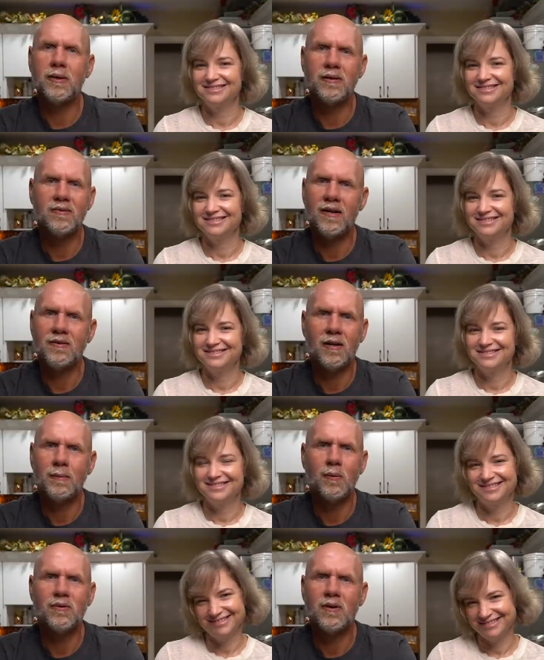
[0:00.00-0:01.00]
Speaker 1: We just kind of talk
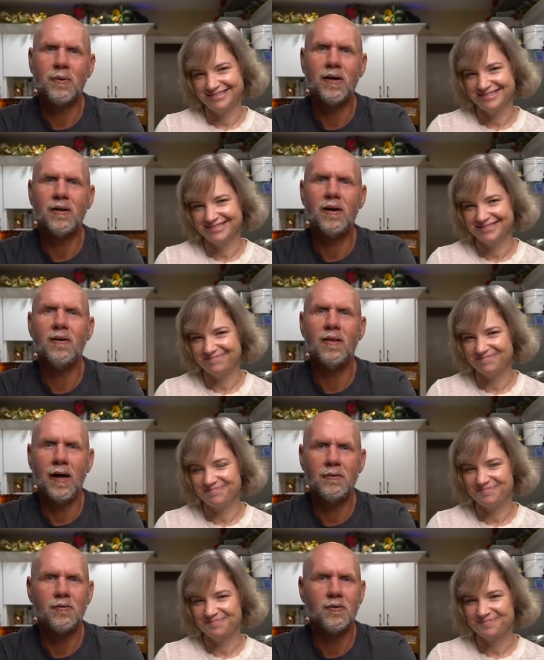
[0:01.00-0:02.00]
about what's going on in our
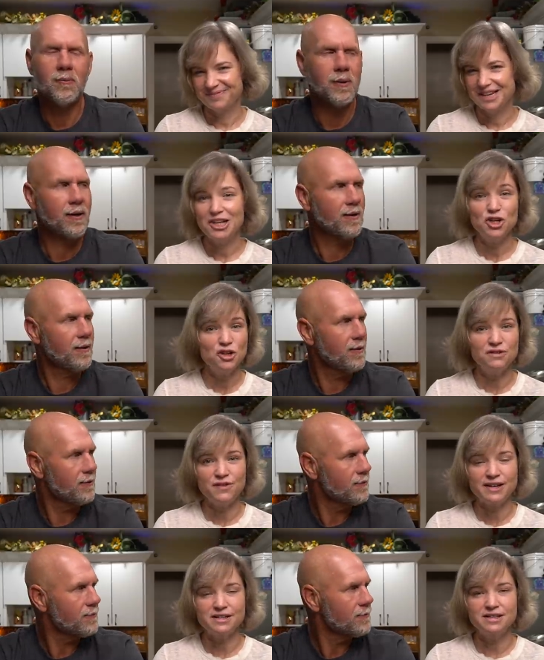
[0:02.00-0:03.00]
lives for the week.
Speaker 2: You can
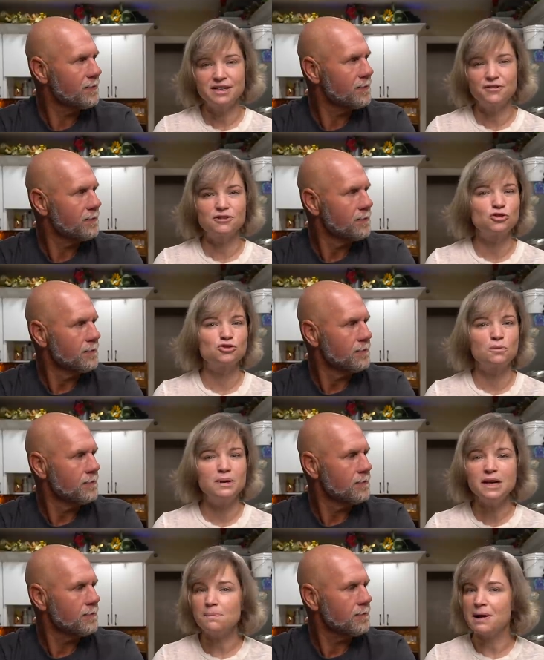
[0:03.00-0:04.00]
find us in different social
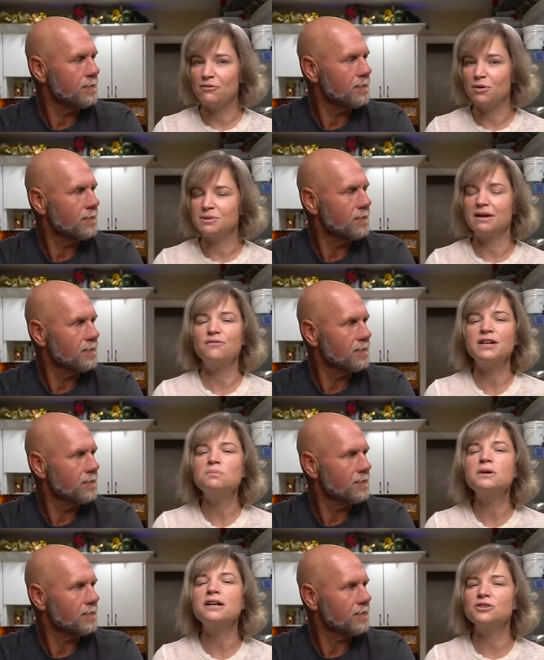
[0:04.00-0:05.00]
media platforms like
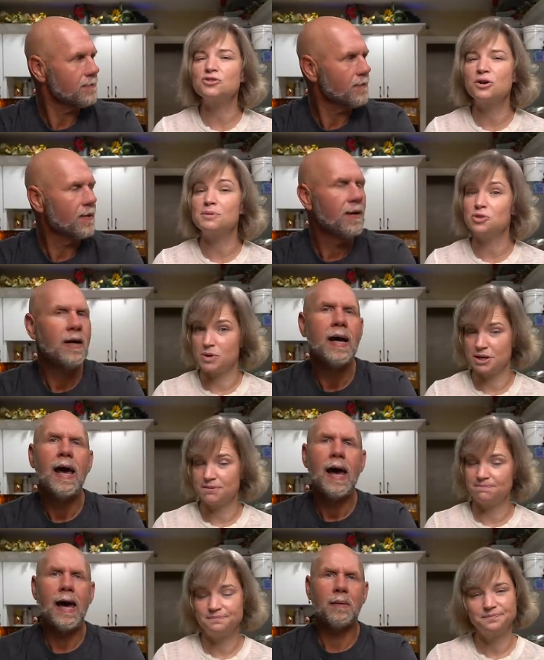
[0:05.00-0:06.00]
Facebook, Instagram, and
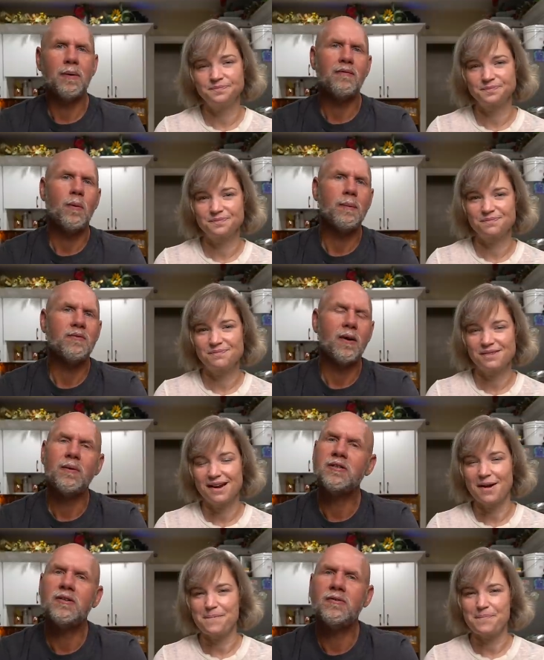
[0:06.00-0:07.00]
Twitter.
Speaker 1: And we have a
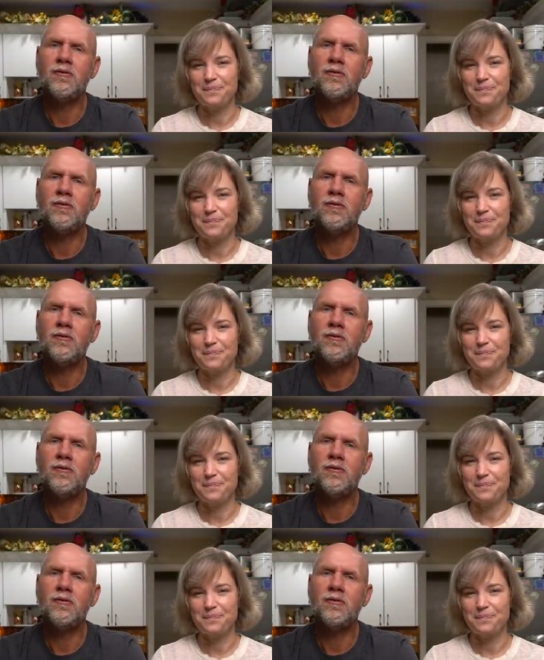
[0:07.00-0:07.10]
website, which is